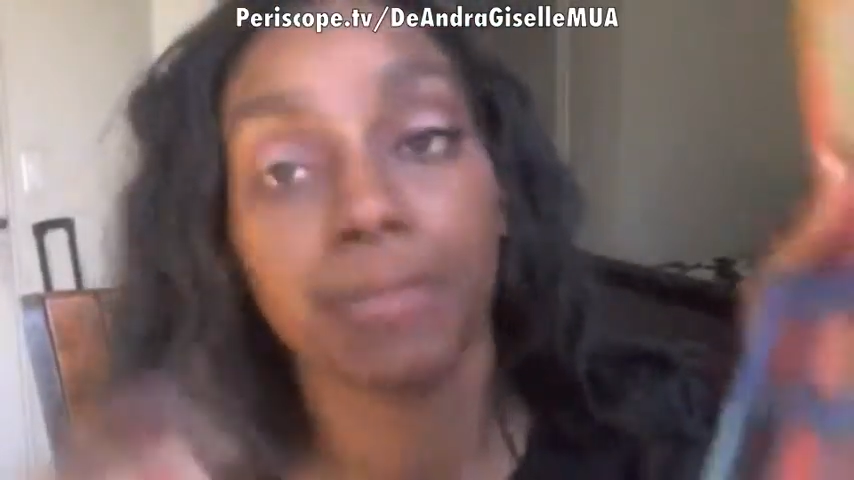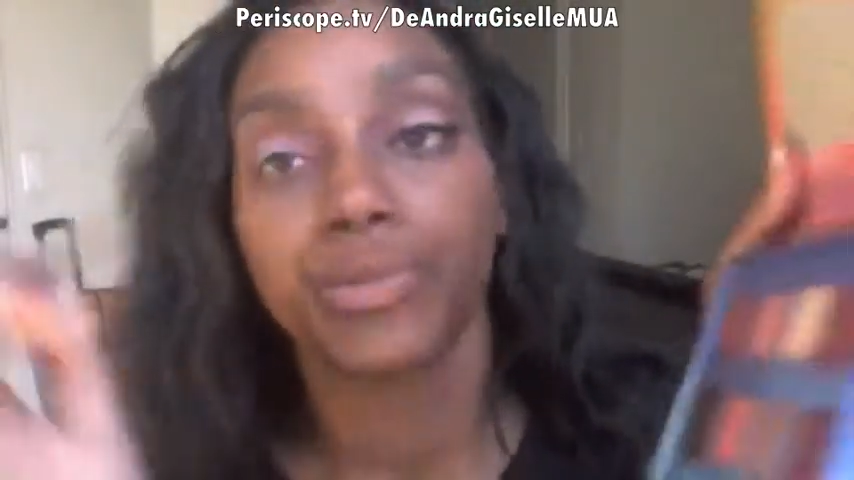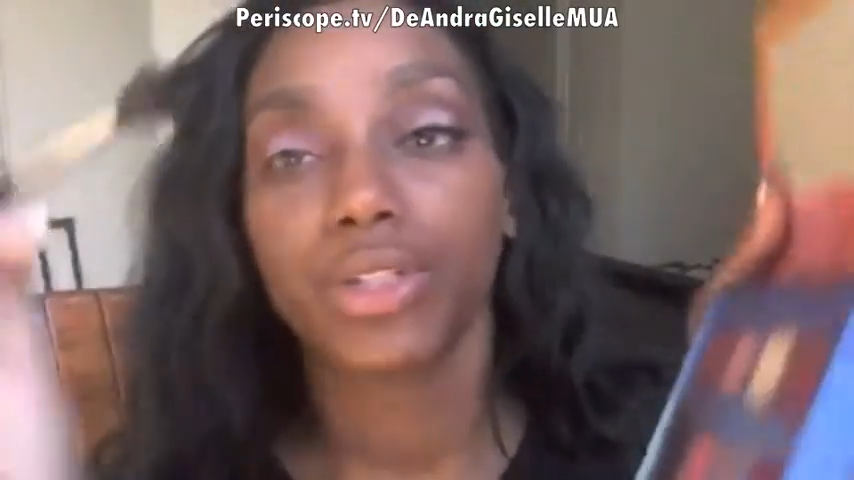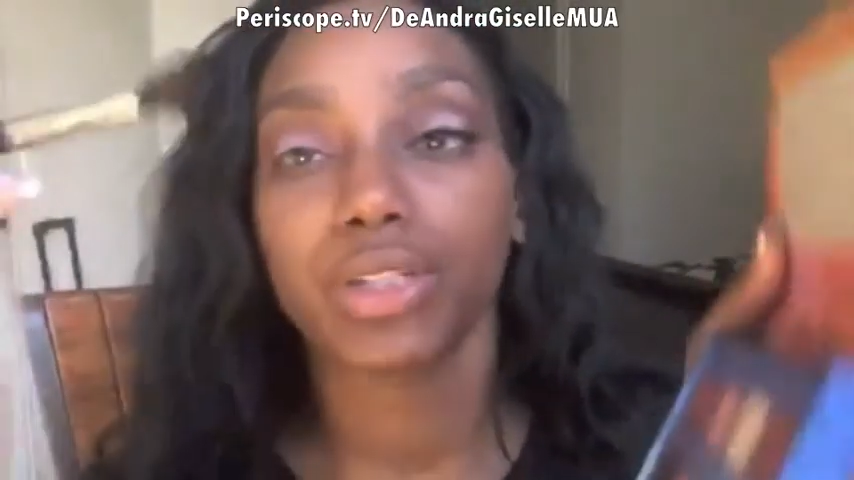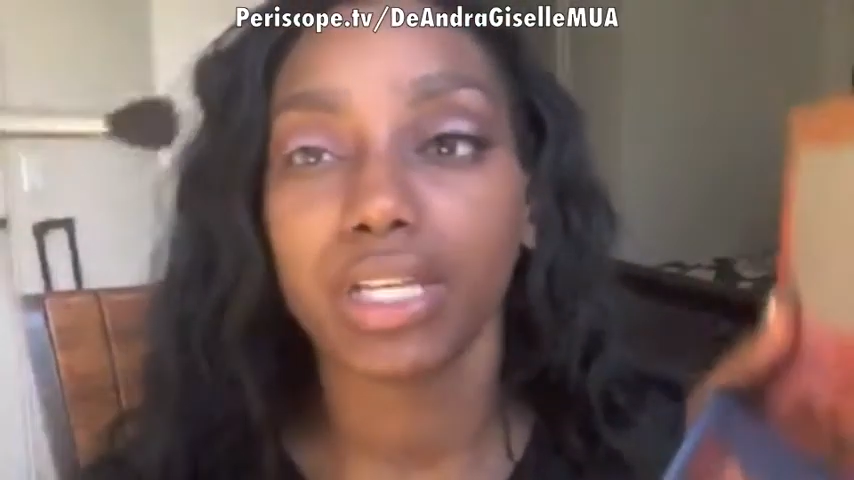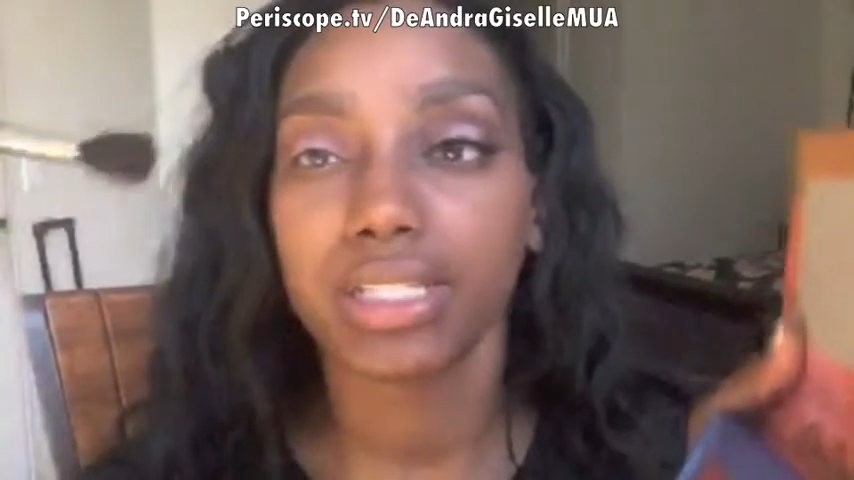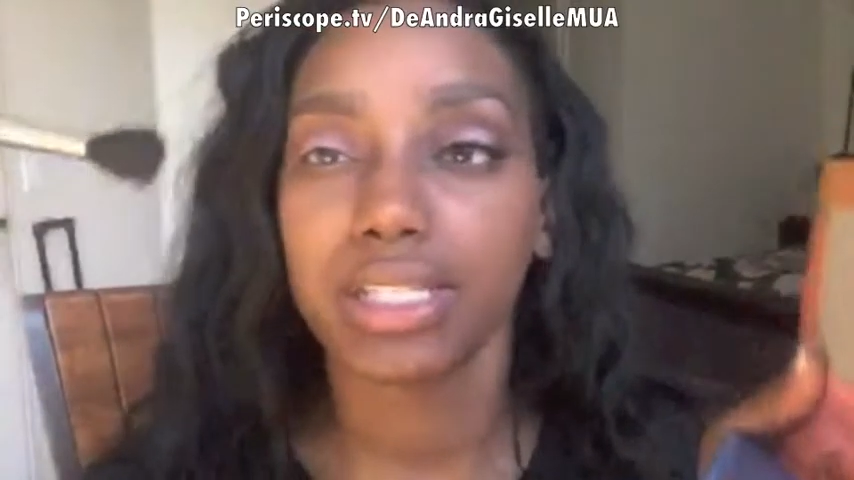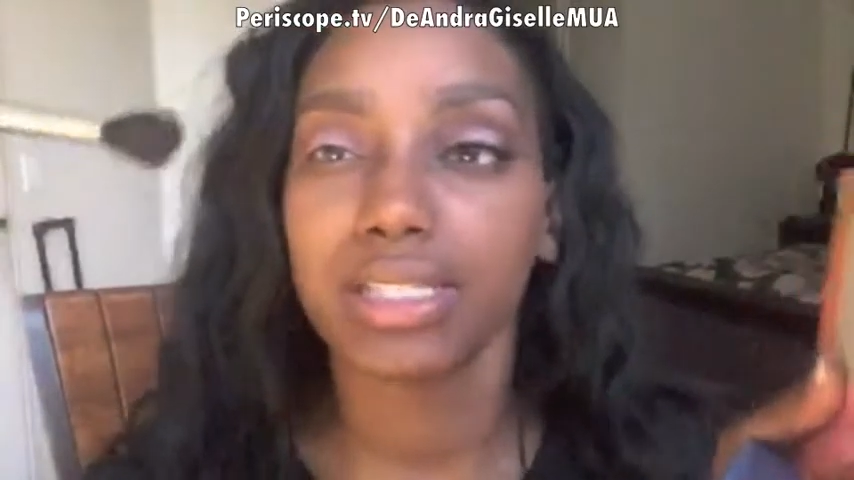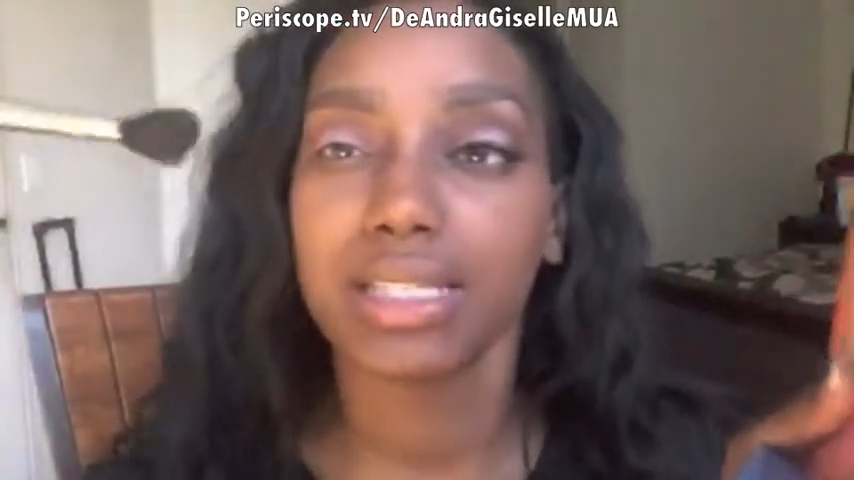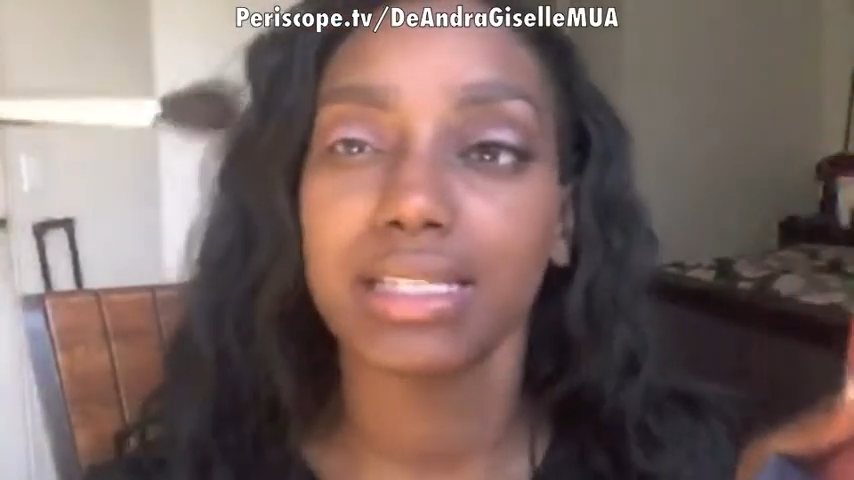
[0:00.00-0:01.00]
So next,
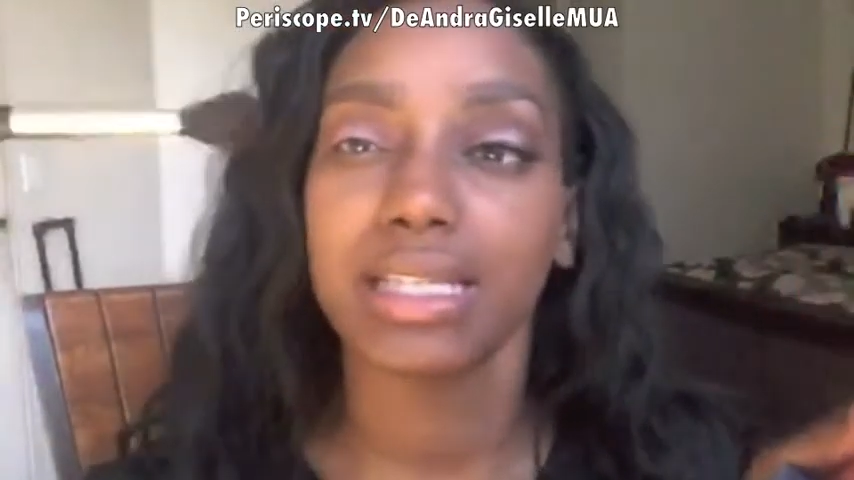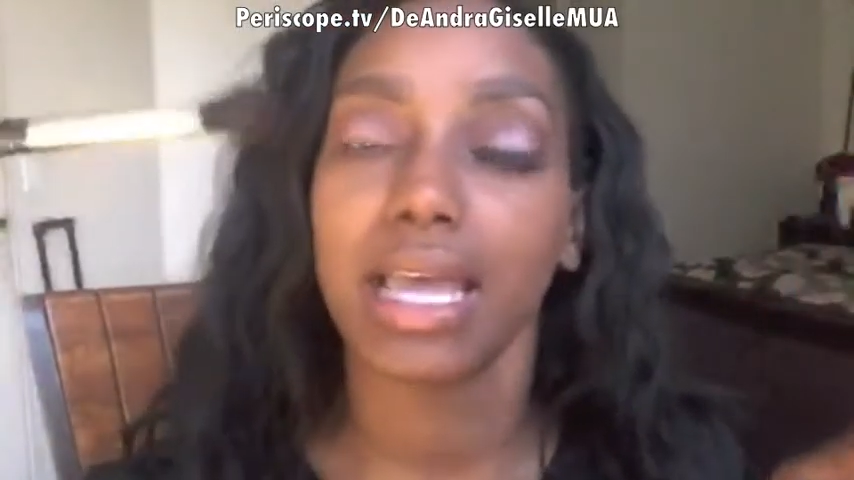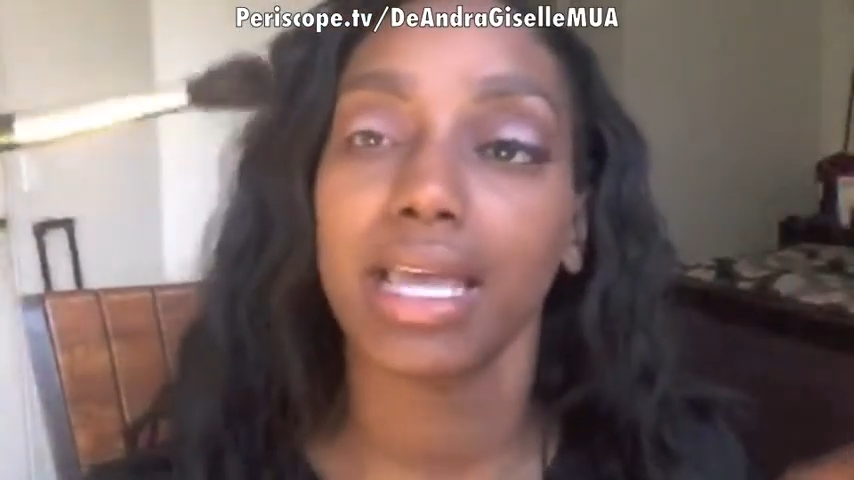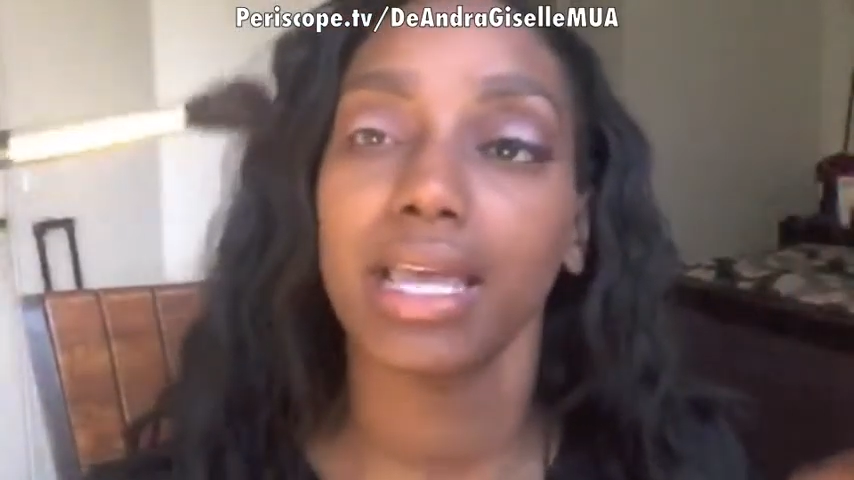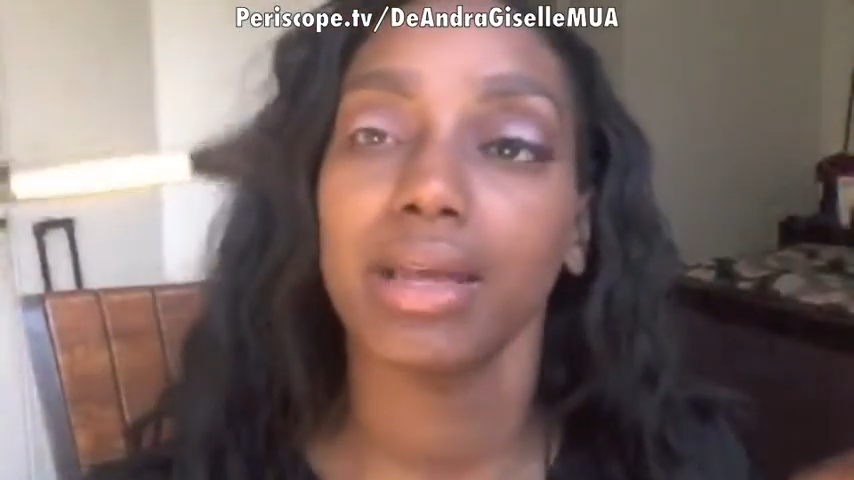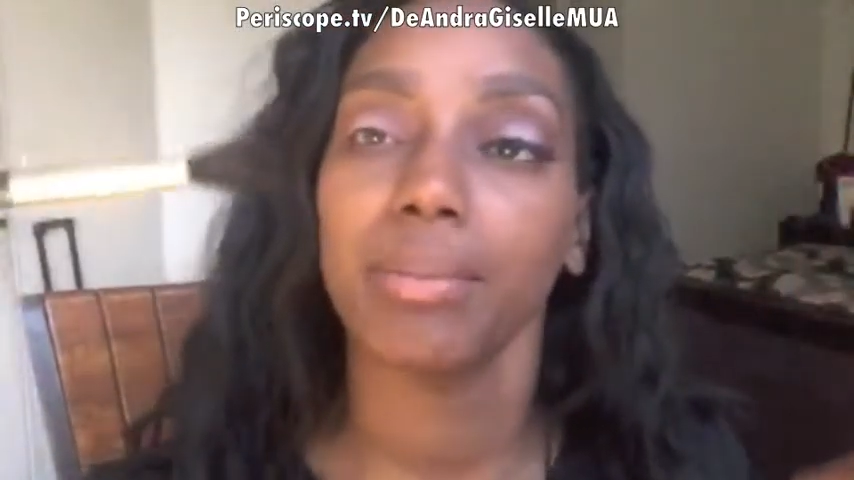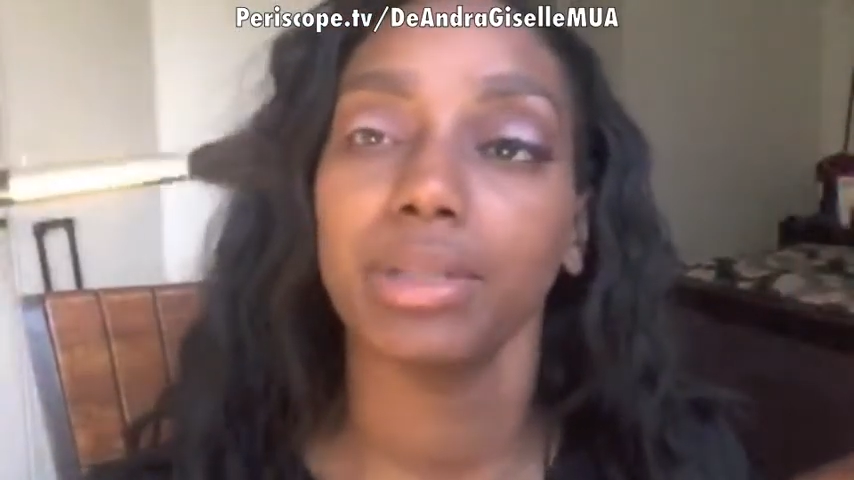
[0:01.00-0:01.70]
this is a